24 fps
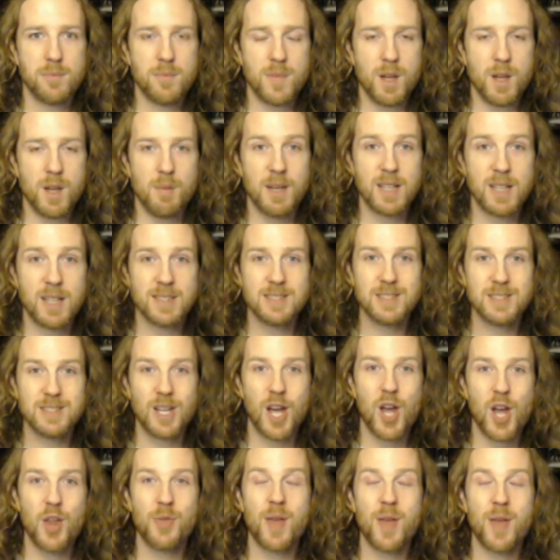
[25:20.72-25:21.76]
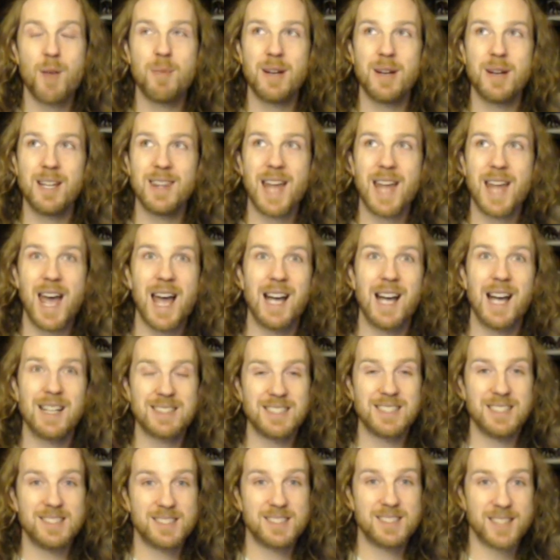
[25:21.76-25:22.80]
because they're bringing their
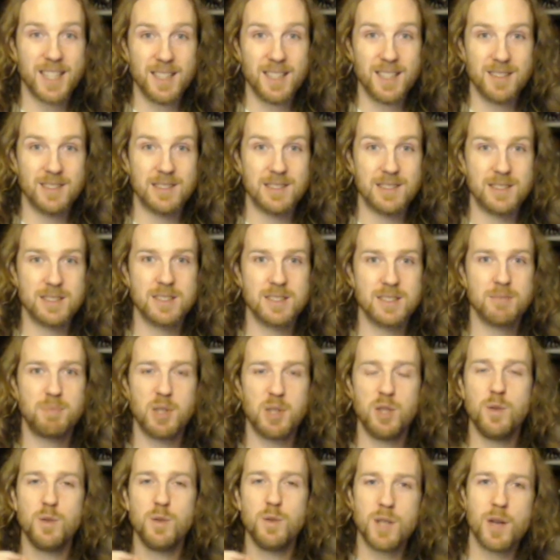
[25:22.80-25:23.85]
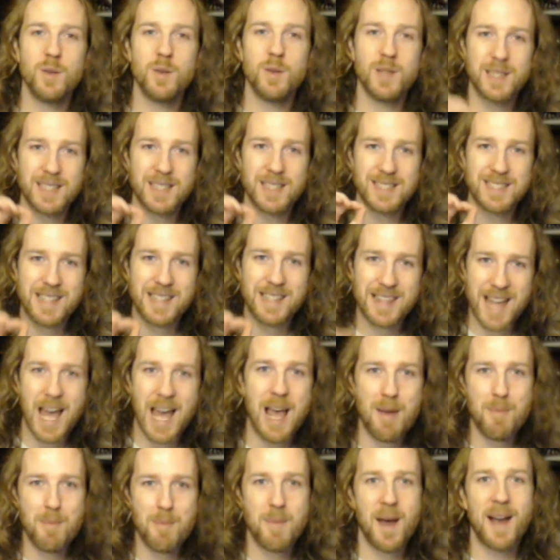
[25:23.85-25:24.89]
acting skills, but you know that it's
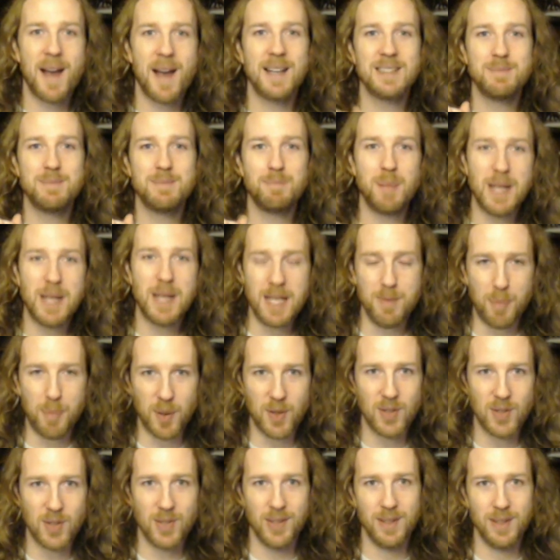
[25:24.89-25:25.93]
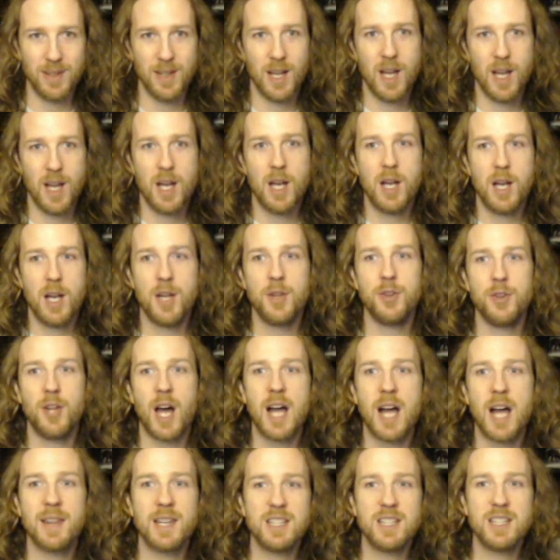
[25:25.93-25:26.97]
them as people,
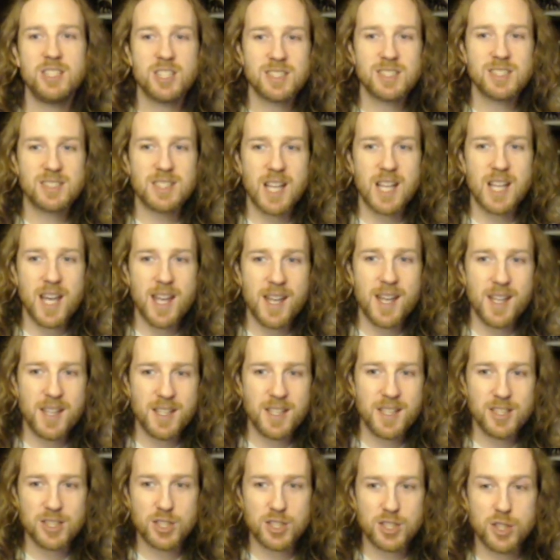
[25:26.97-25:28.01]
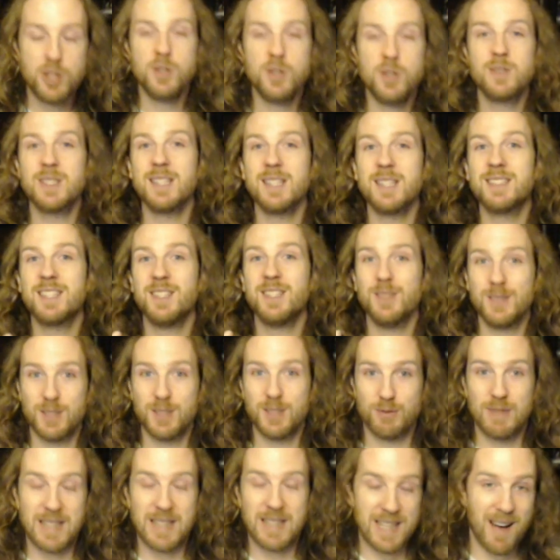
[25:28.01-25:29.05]
and they just use their skills
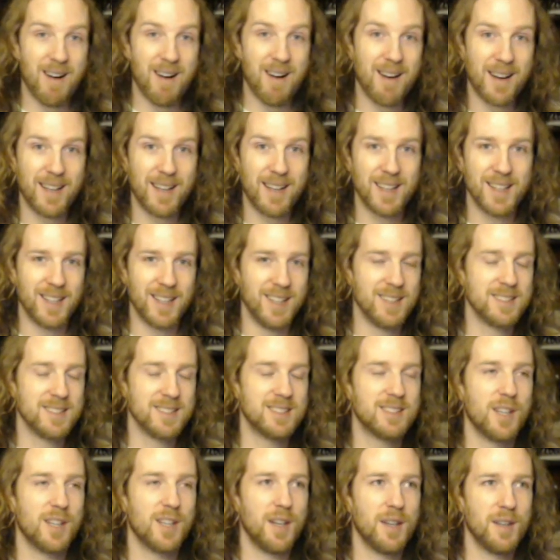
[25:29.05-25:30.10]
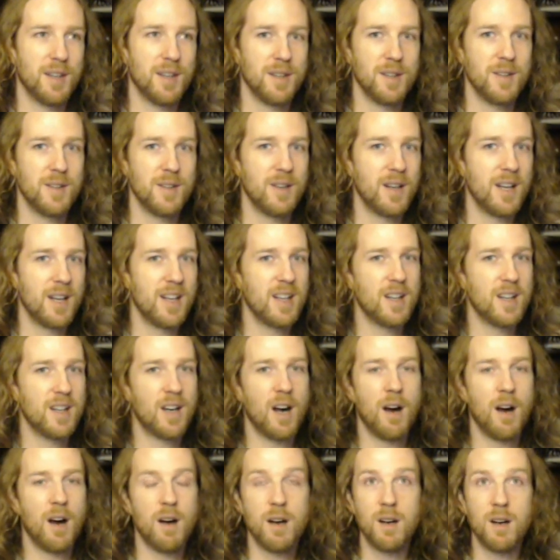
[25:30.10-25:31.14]
to really heighten it. So,
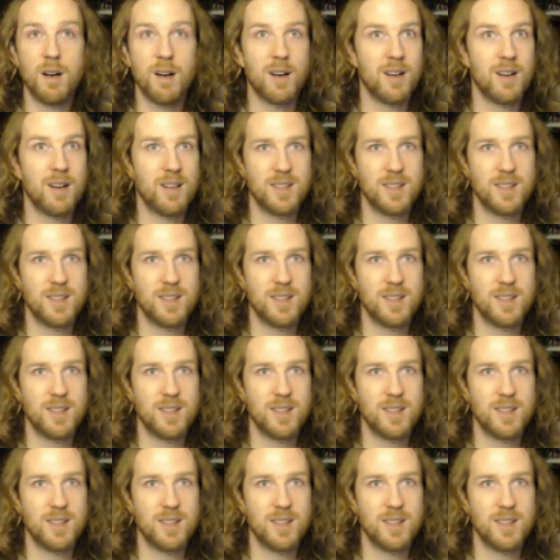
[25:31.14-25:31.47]
oh,